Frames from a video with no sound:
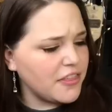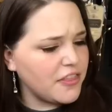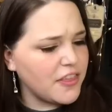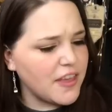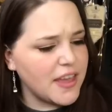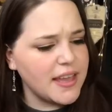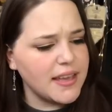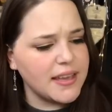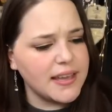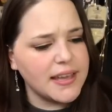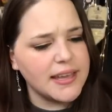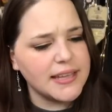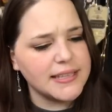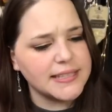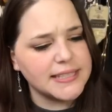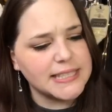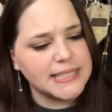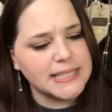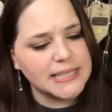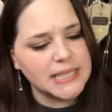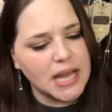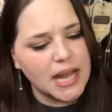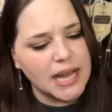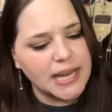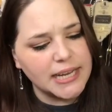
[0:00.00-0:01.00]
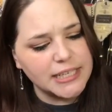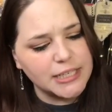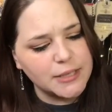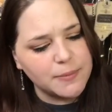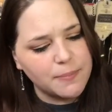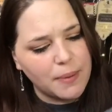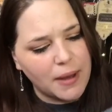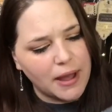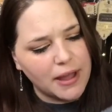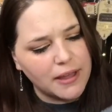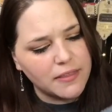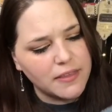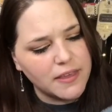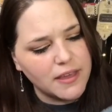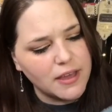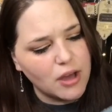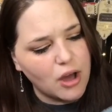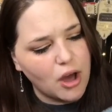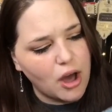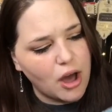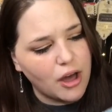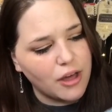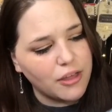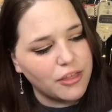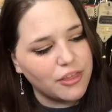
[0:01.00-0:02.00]
think it's signed by the
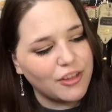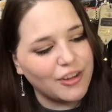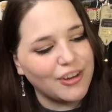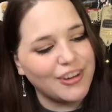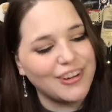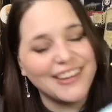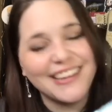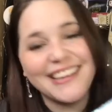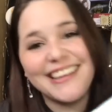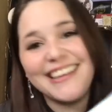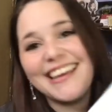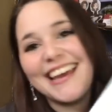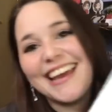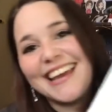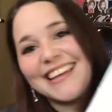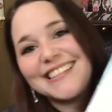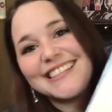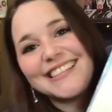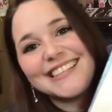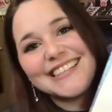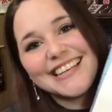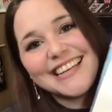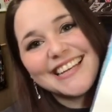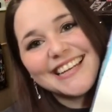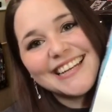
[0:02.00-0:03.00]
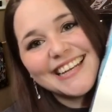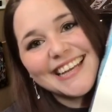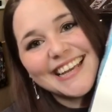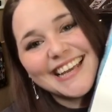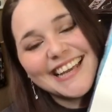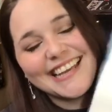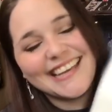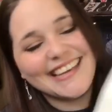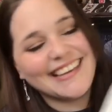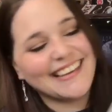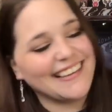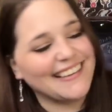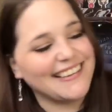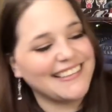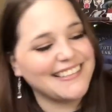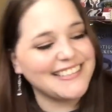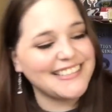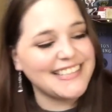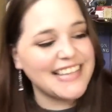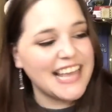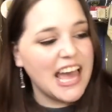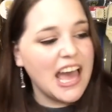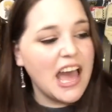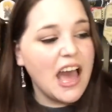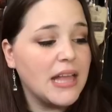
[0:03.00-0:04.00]
author. Yes, it
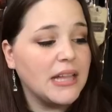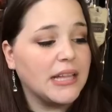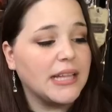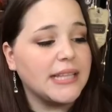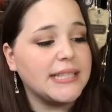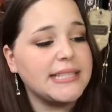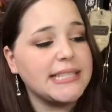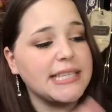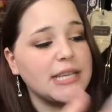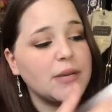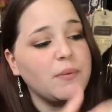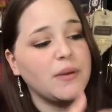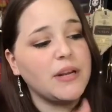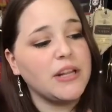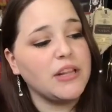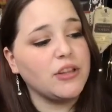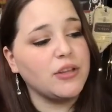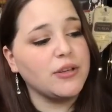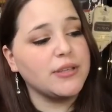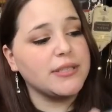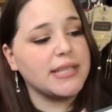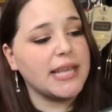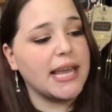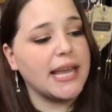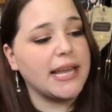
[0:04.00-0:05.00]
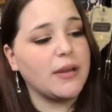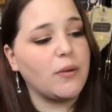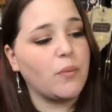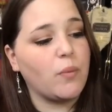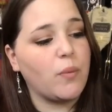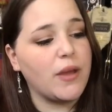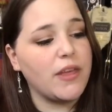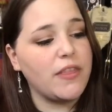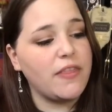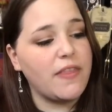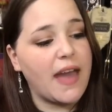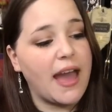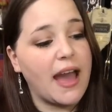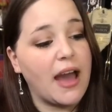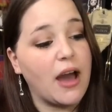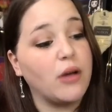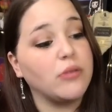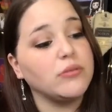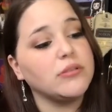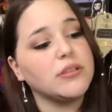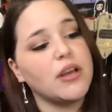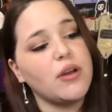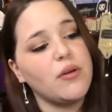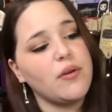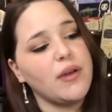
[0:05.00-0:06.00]
is. Let's see what it looks like
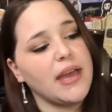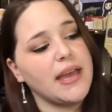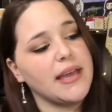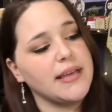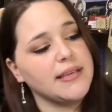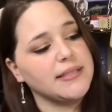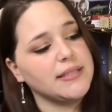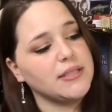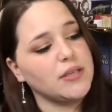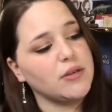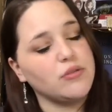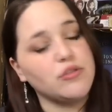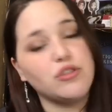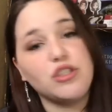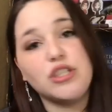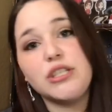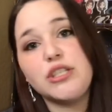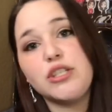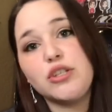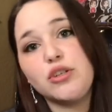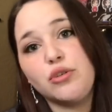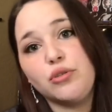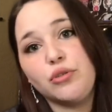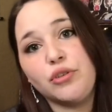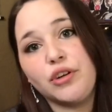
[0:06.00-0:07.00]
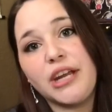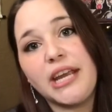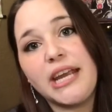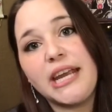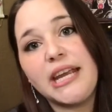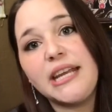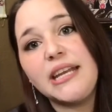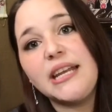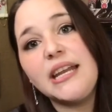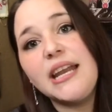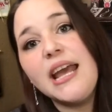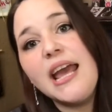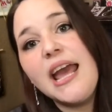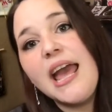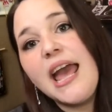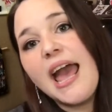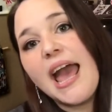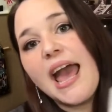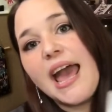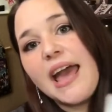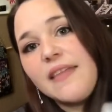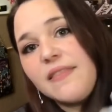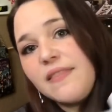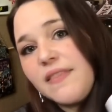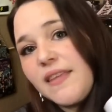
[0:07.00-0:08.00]
without. Okay, so just green
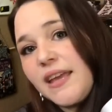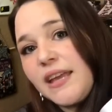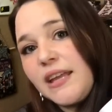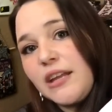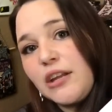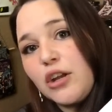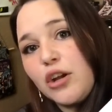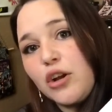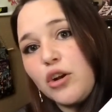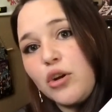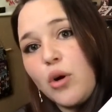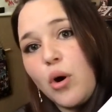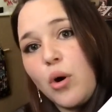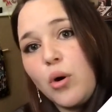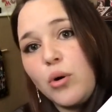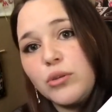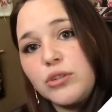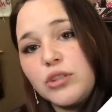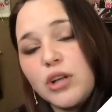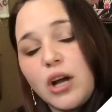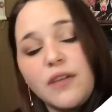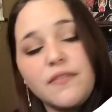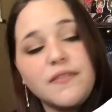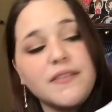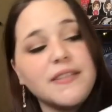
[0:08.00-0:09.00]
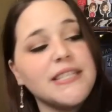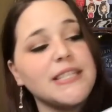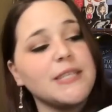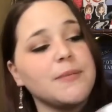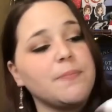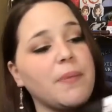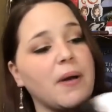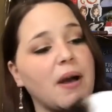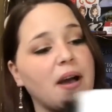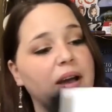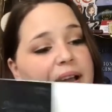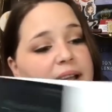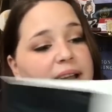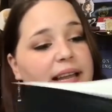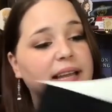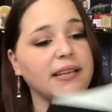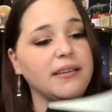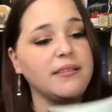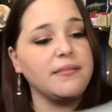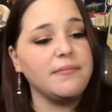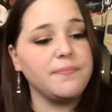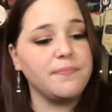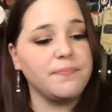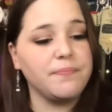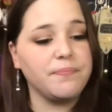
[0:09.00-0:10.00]
and then gold on the
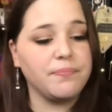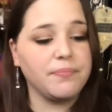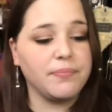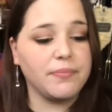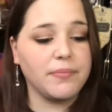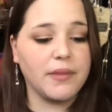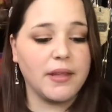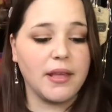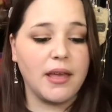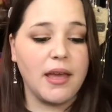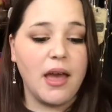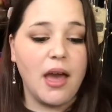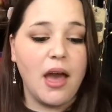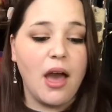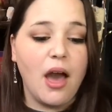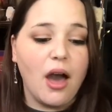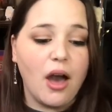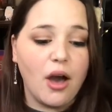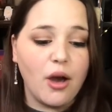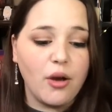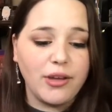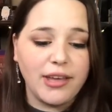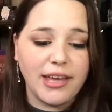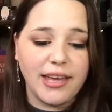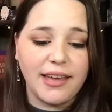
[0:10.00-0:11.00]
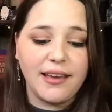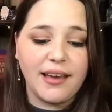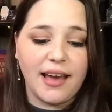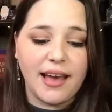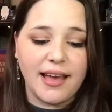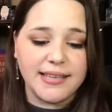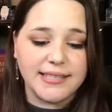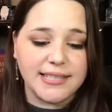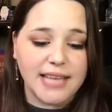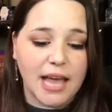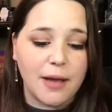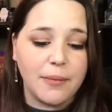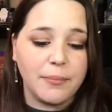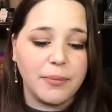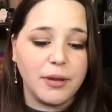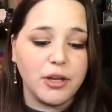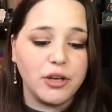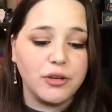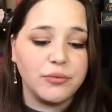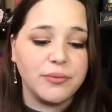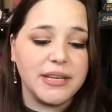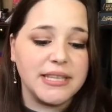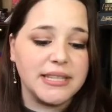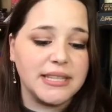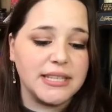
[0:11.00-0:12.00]
spine. Okay guys, I'm
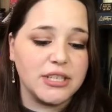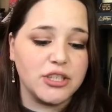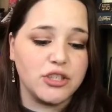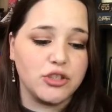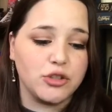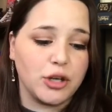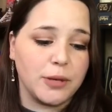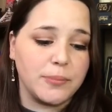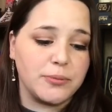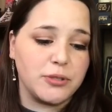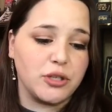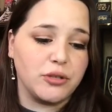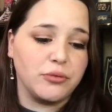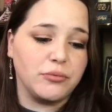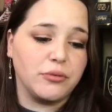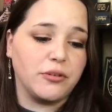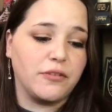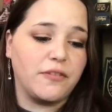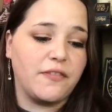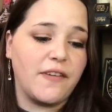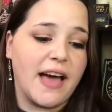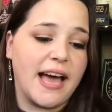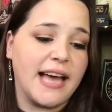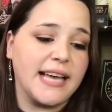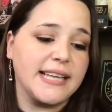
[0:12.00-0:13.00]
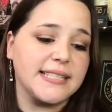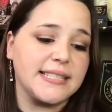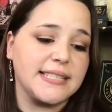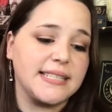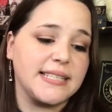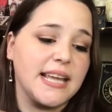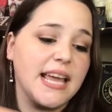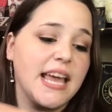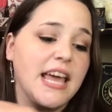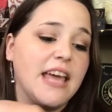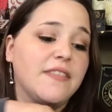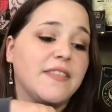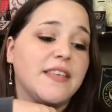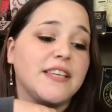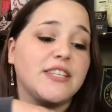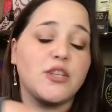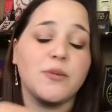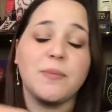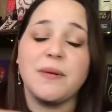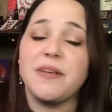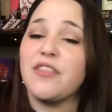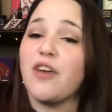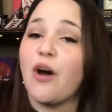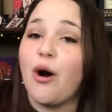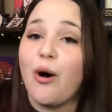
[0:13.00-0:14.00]
gonna read the description real fast. This
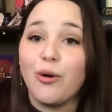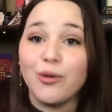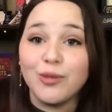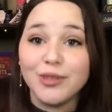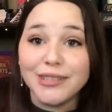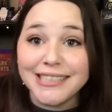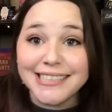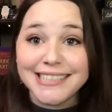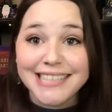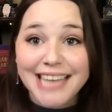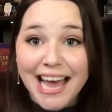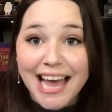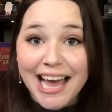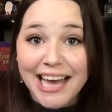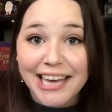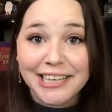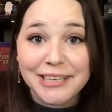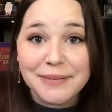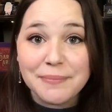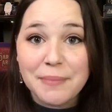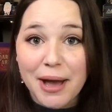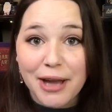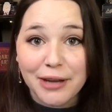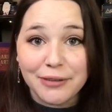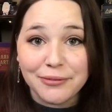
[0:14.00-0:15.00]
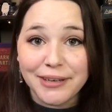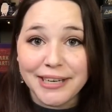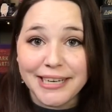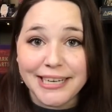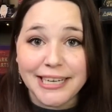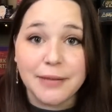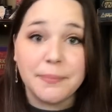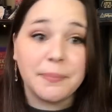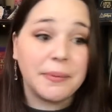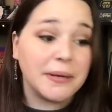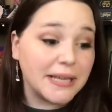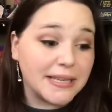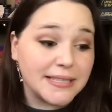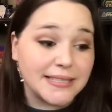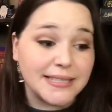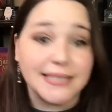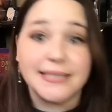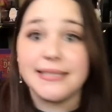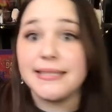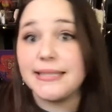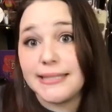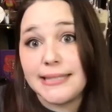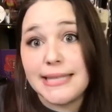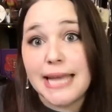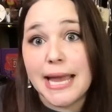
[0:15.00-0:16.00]
will be the only time I read it because
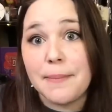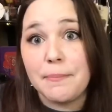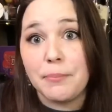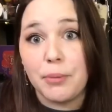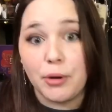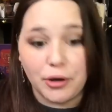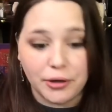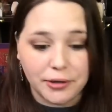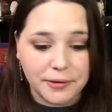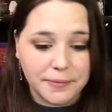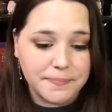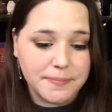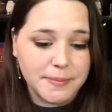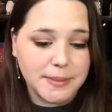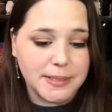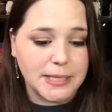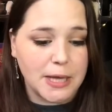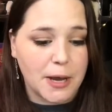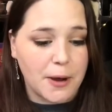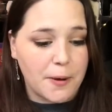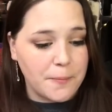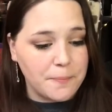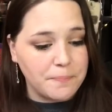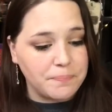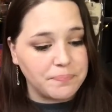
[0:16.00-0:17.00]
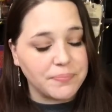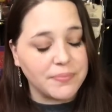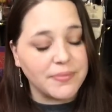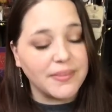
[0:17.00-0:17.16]
it's the same book. So,